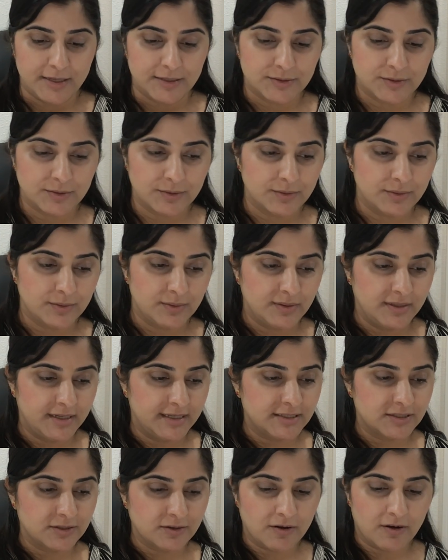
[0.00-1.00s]
So
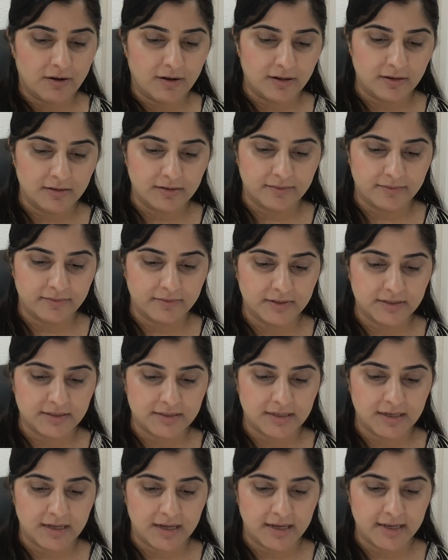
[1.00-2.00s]
let's call the first
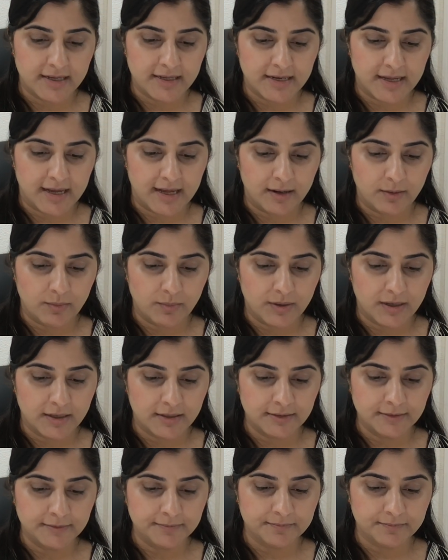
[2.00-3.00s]
line
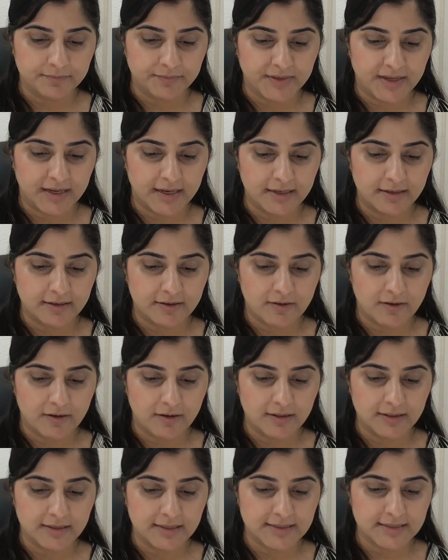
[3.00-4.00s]
L1 and
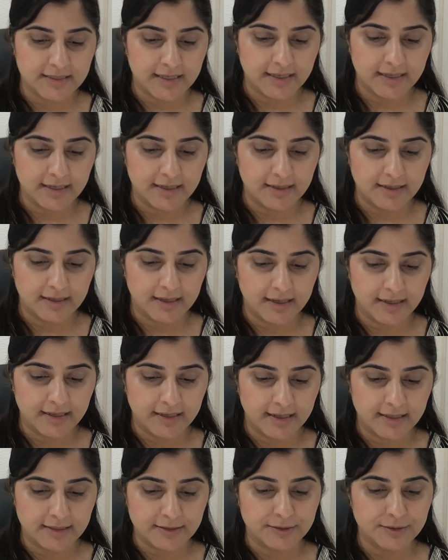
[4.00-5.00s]
call the second line
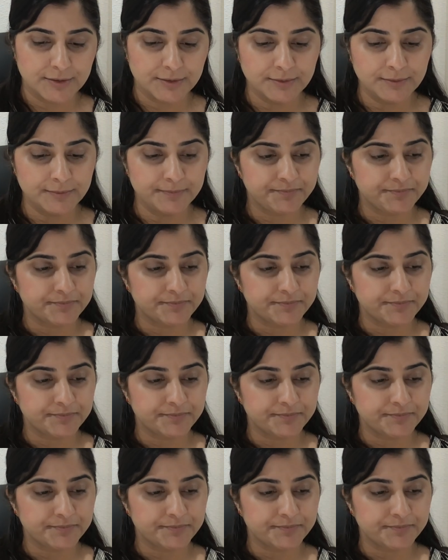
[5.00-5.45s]
L2,